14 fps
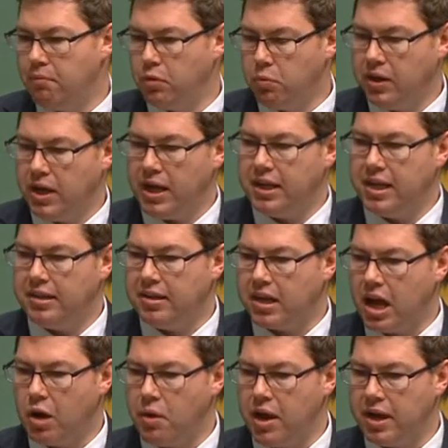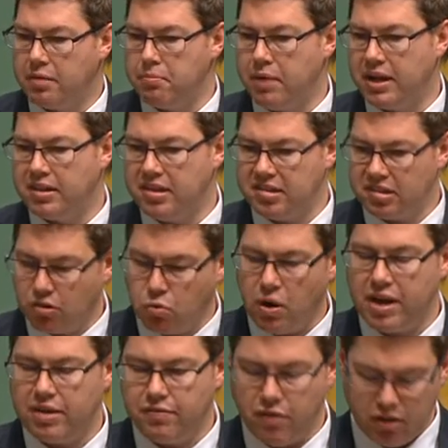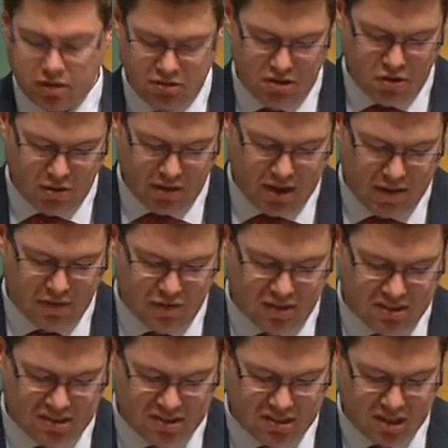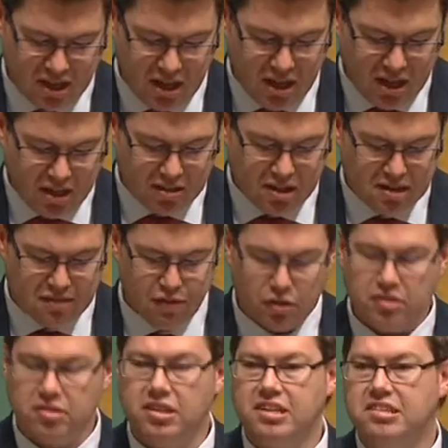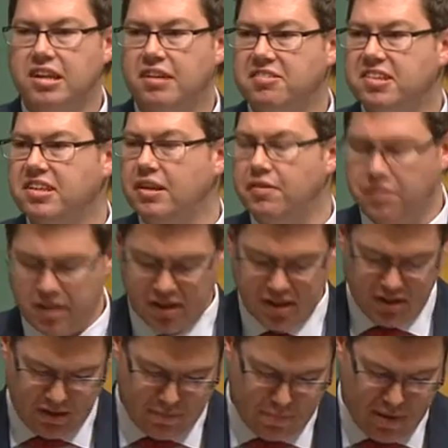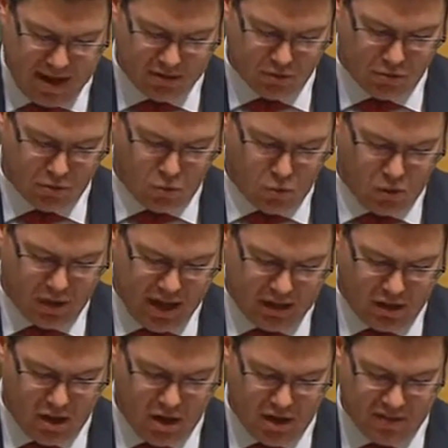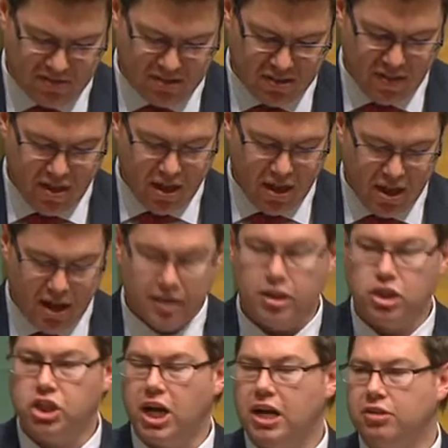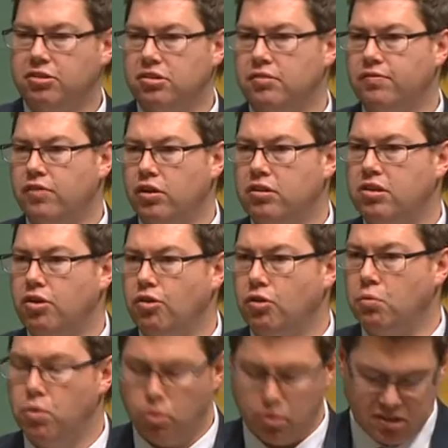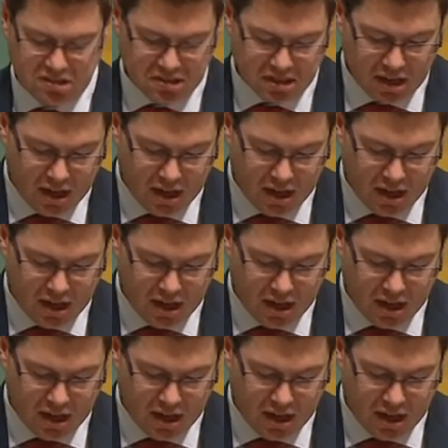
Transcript: when they need to go out and make these great volunteering efforts. These volunteers have significant impact on all our lives, and the Charlton Volunteer Awards